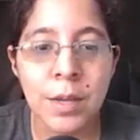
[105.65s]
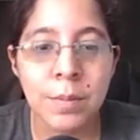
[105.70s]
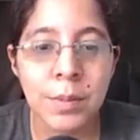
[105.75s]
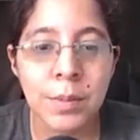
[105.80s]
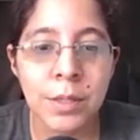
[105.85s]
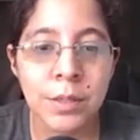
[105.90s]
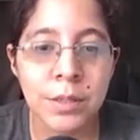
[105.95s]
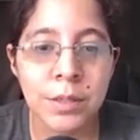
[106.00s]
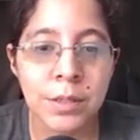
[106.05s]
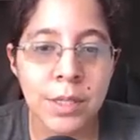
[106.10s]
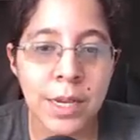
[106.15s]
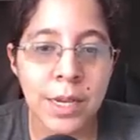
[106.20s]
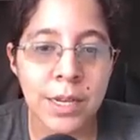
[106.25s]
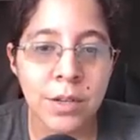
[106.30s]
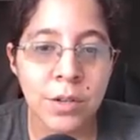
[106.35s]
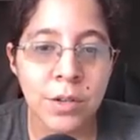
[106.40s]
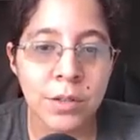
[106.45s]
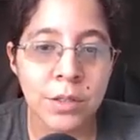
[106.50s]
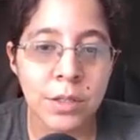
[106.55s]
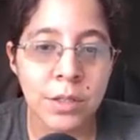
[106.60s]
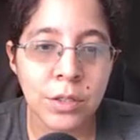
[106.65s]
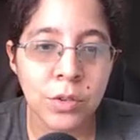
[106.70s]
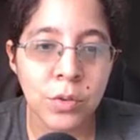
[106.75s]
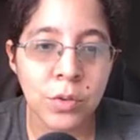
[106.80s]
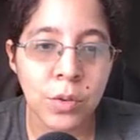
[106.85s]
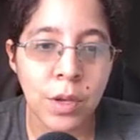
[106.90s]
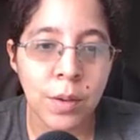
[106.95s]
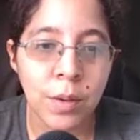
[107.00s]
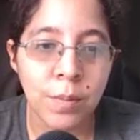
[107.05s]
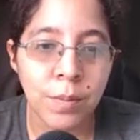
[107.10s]
because they just need
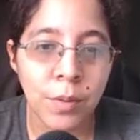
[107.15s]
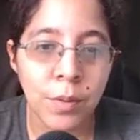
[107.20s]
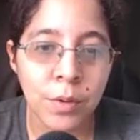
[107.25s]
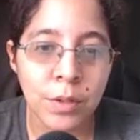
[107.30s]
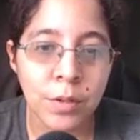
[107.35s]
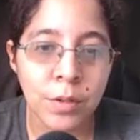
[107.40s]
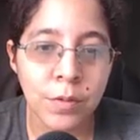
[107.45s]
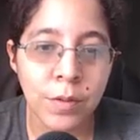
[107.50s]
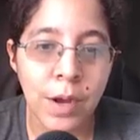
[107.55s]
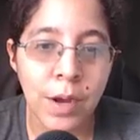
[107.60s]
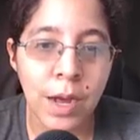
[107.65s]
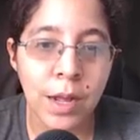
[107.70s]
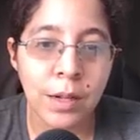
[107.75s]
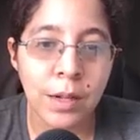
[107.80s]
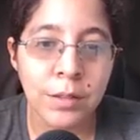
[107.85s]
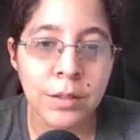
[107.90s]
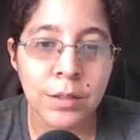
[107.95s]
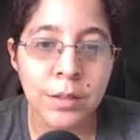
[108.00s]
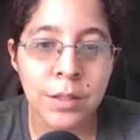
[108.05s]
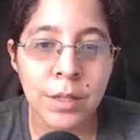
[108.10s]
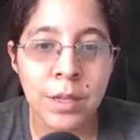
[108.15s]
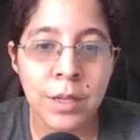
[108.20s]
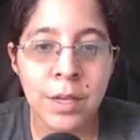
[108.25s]
to import the files,